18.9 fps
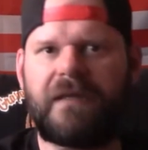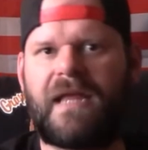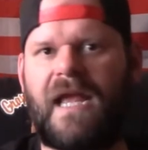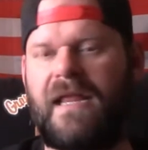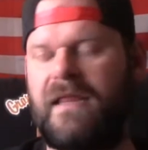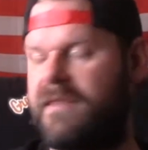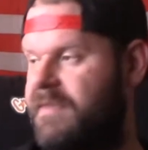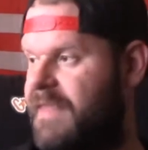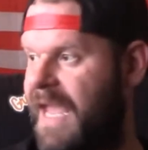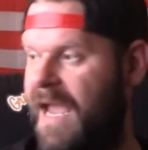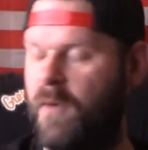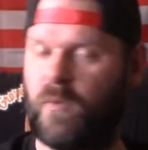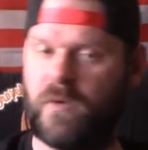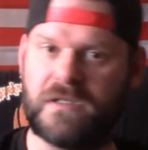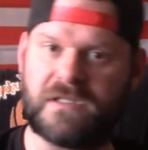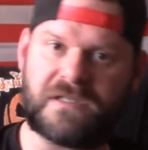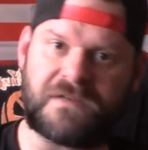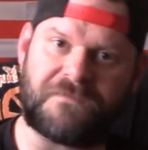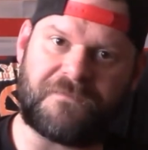that
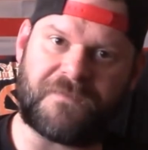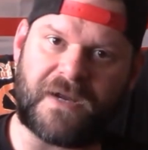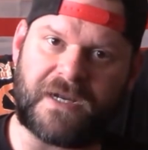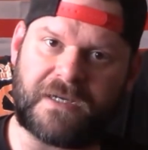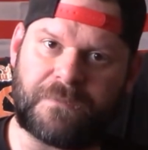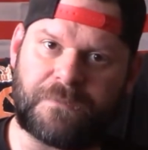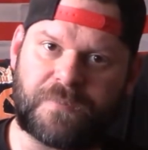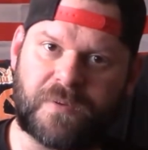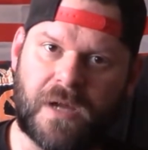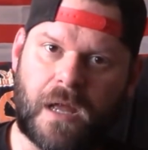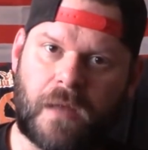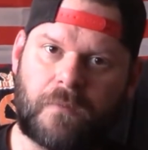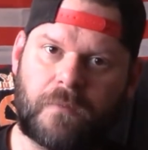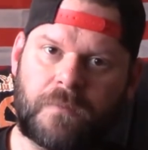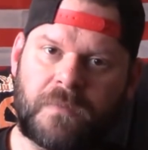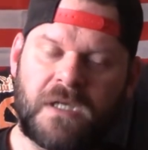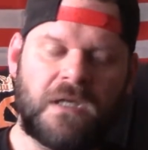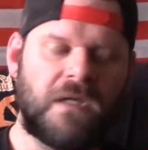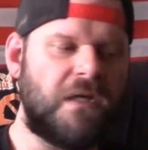wasn't a fucking
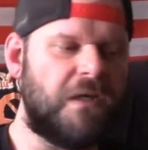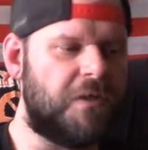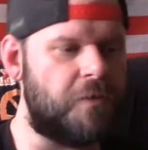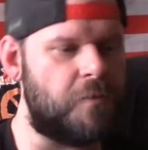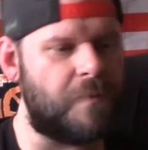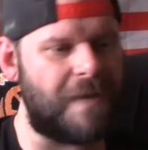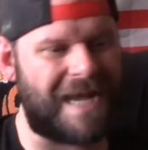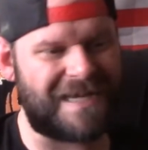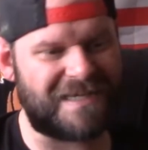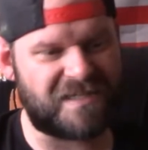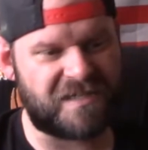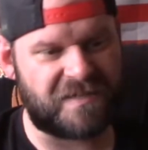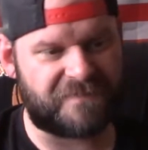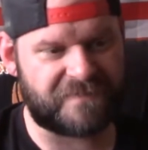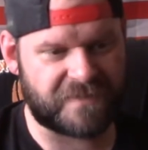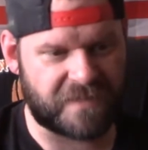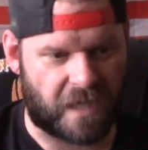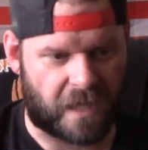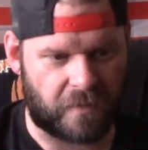problem. You imagine
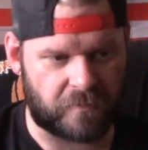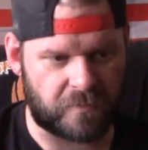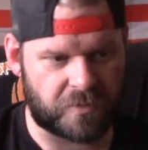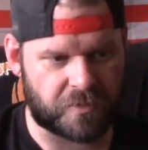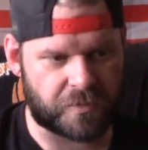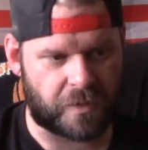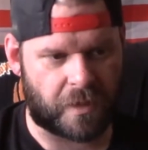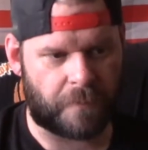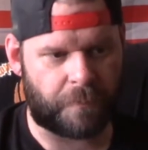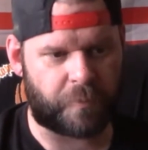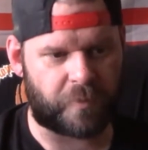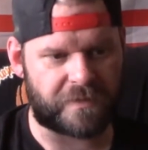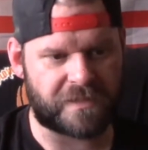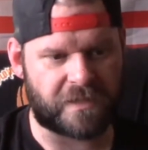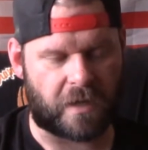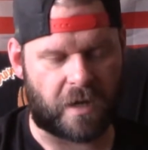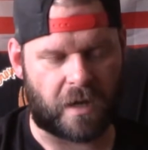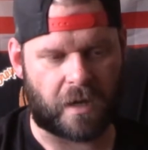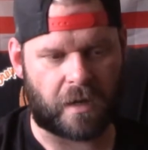if Donald Trump
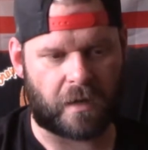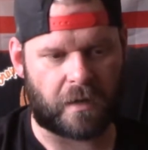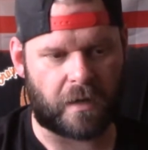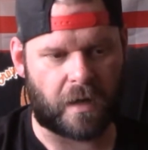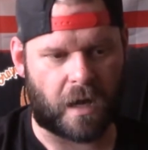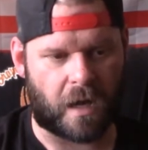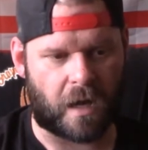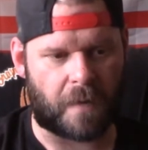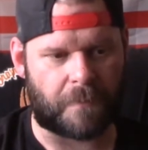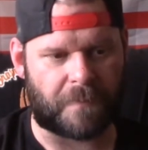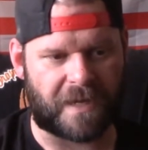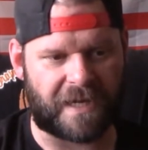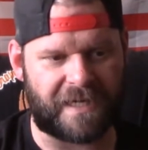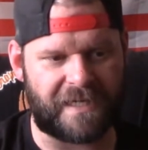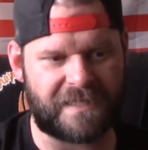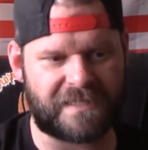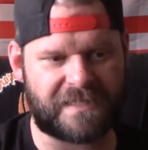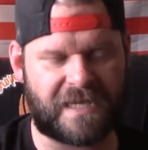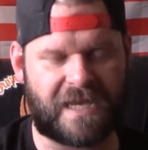was caught on a hot
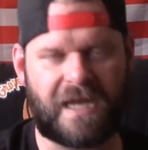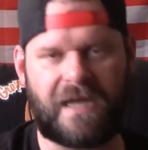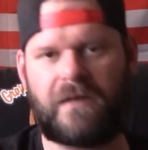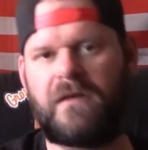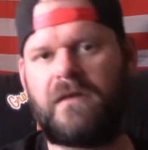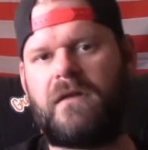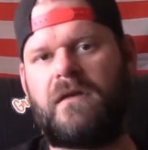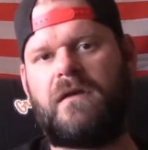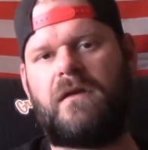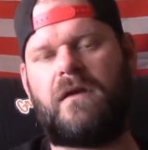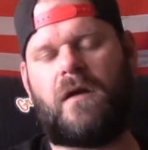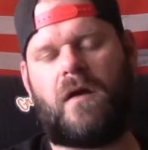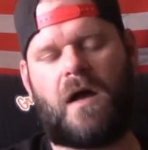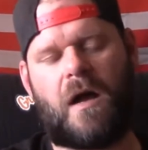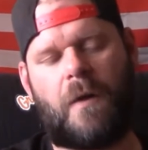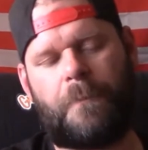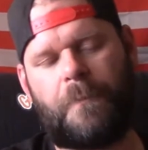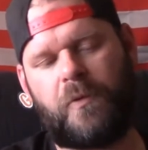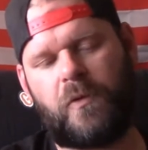mic saying, no,
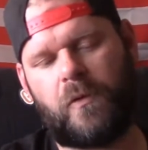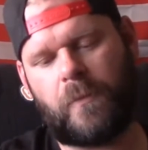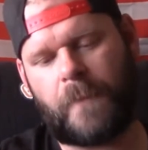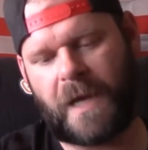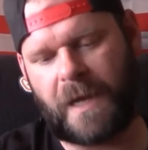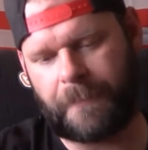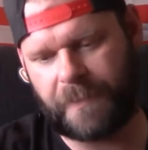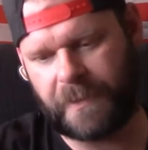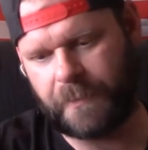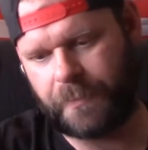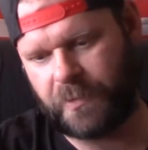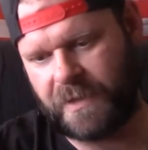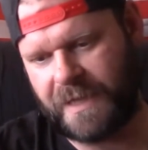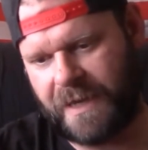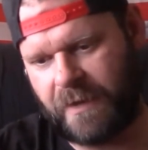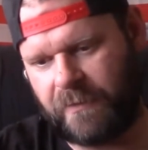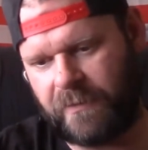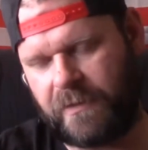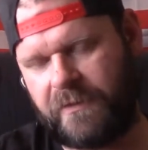I'll pull my people
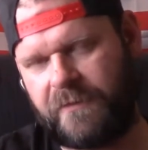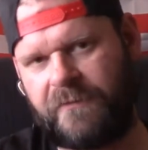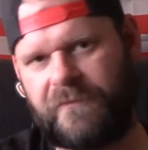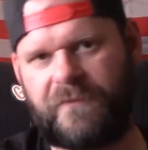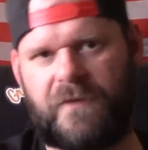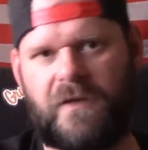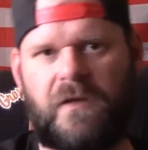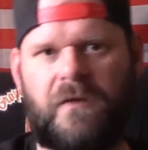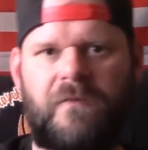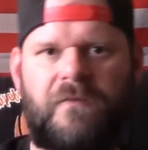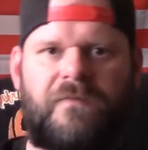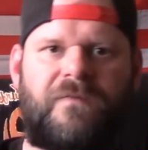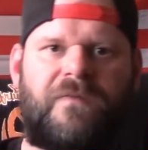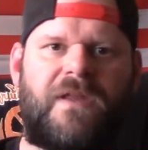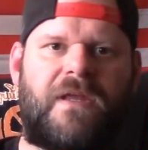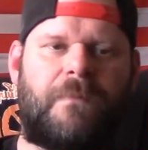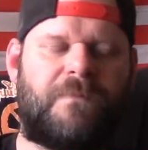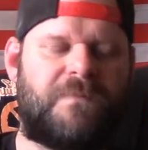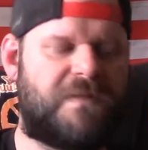out
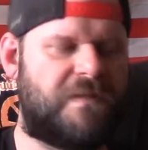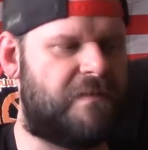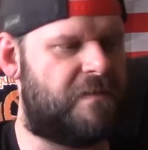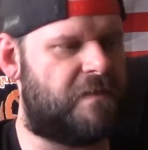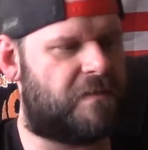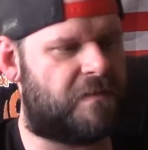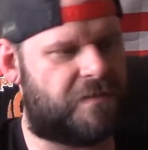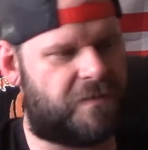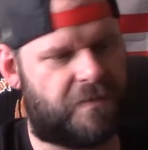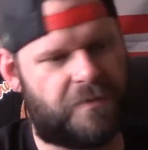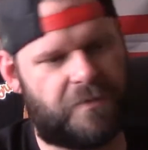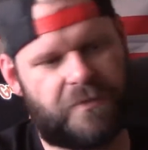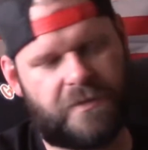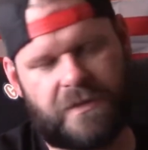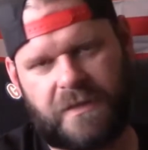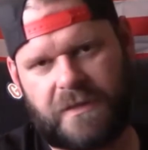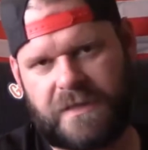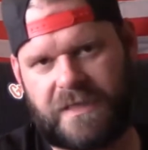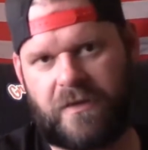of them there so you
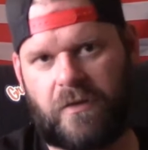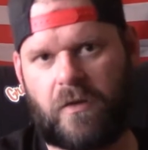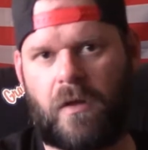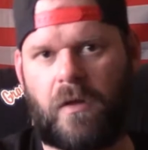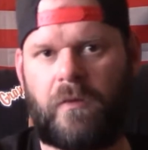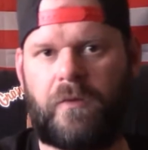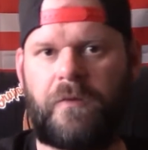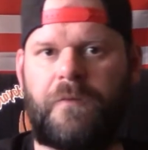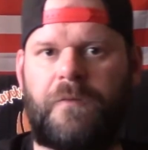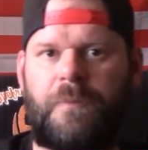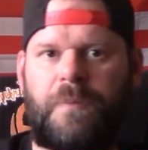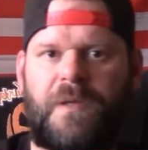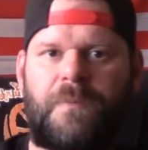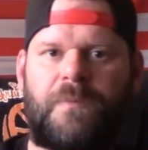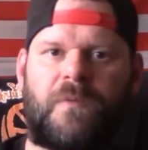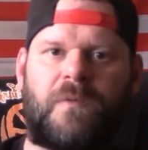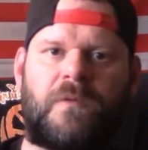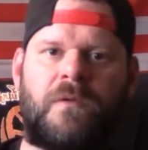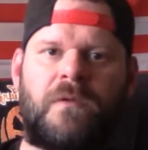can kill all those
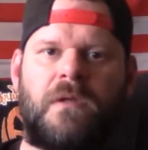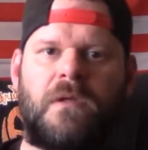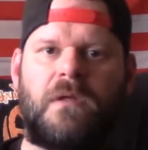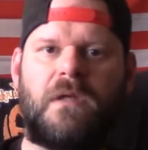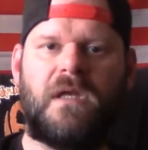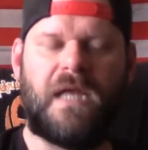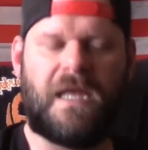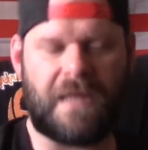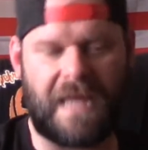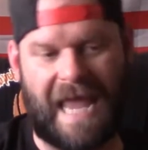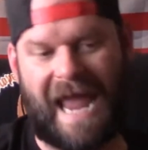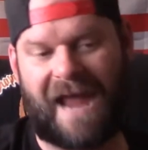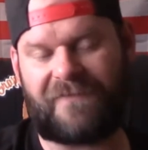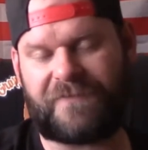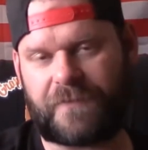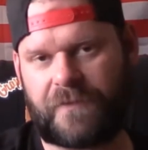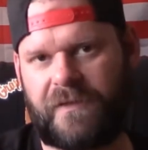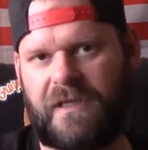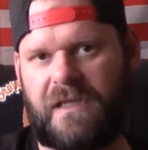people
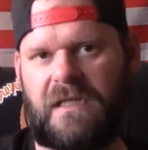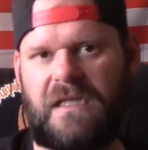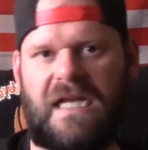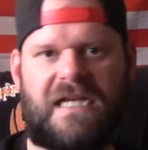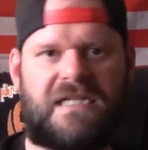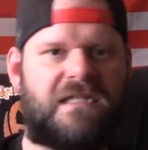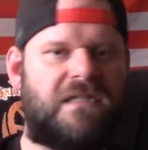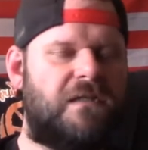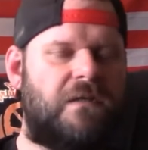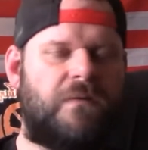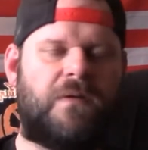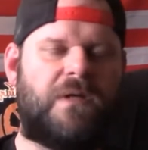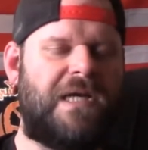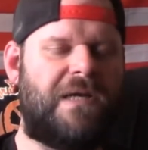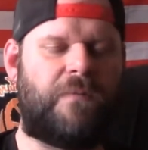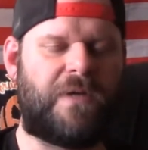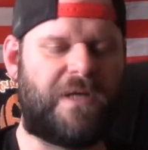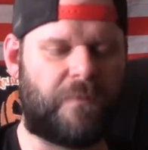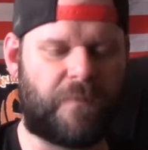after the election. You
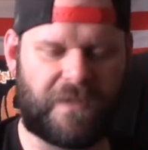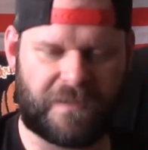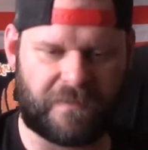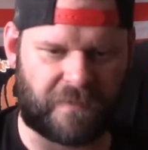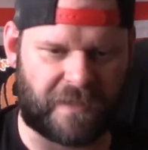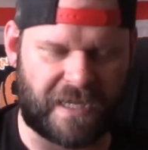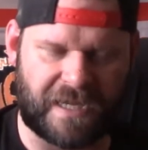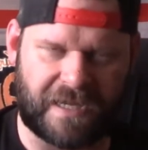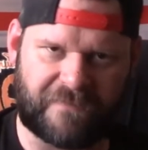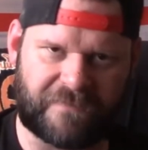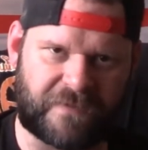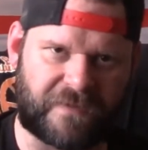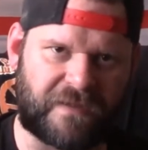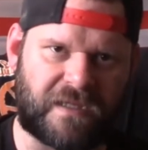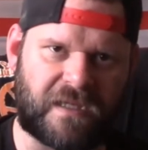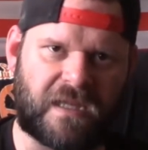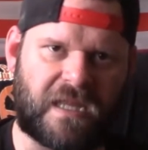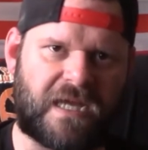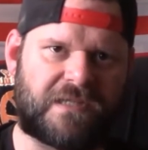gotta wait till after
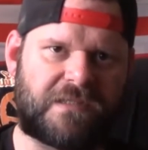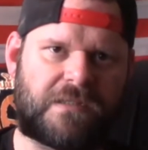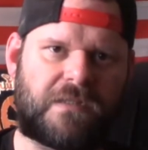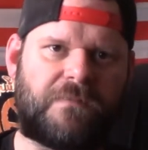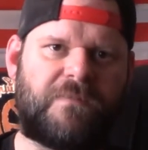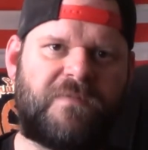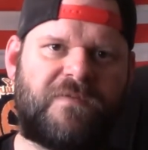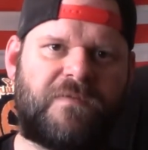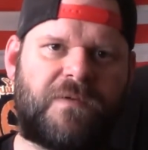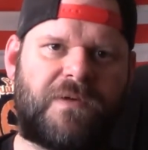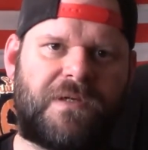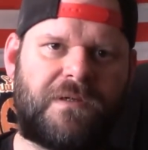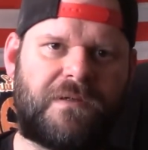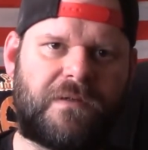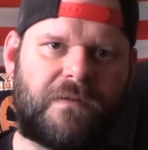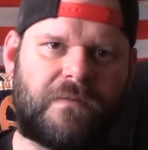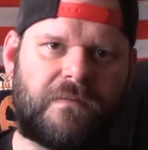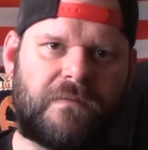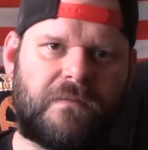the election before you
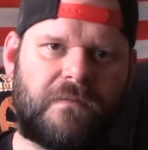can.